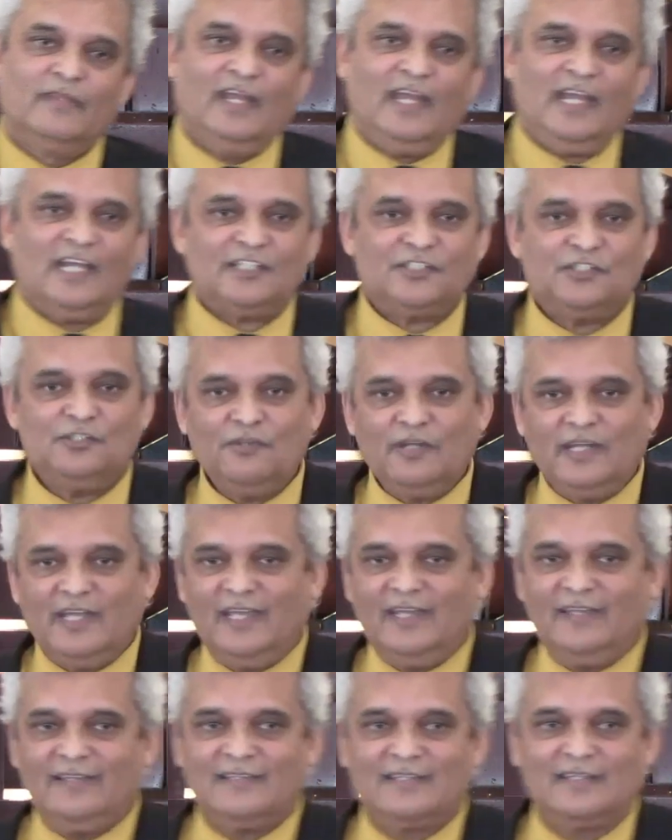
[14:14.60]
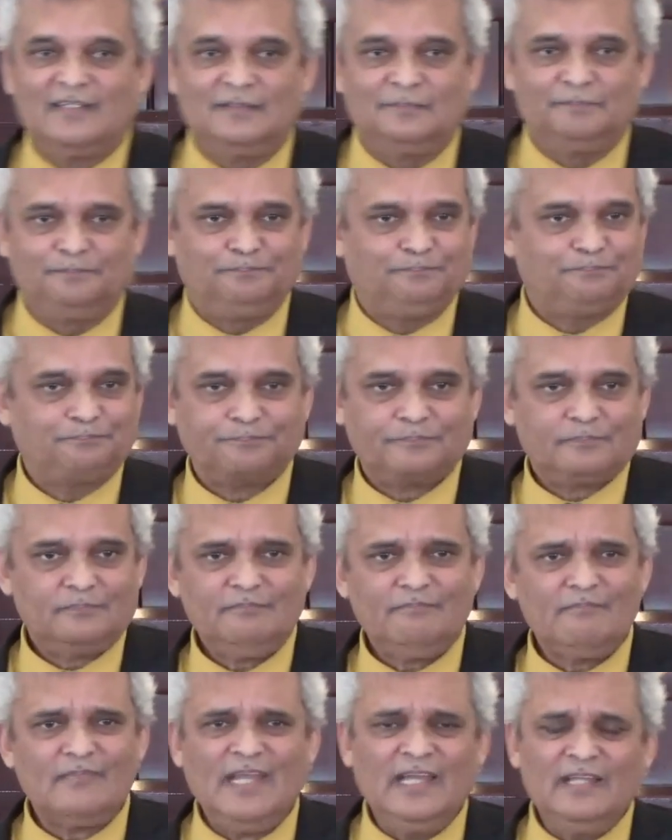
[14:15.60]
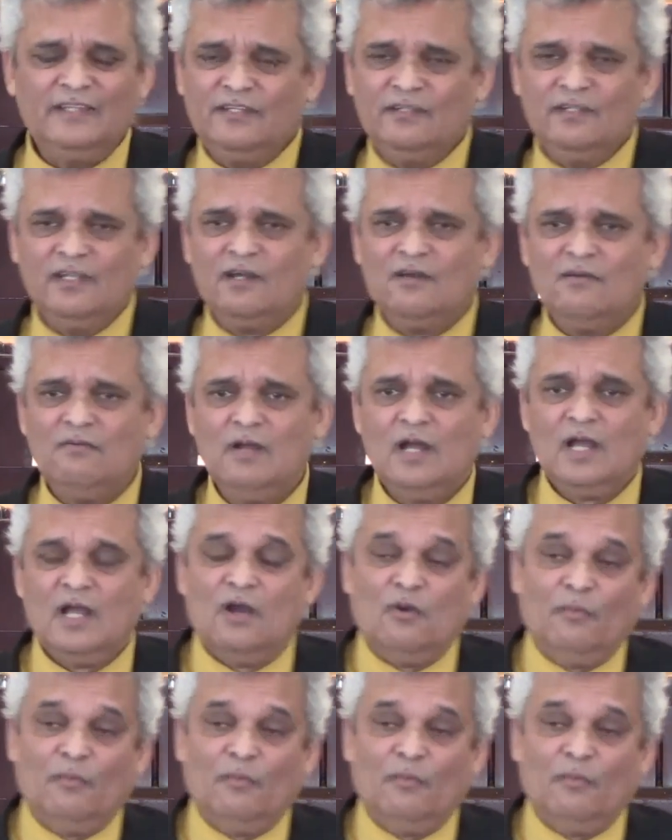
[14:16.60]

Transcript: as you enter, and you know,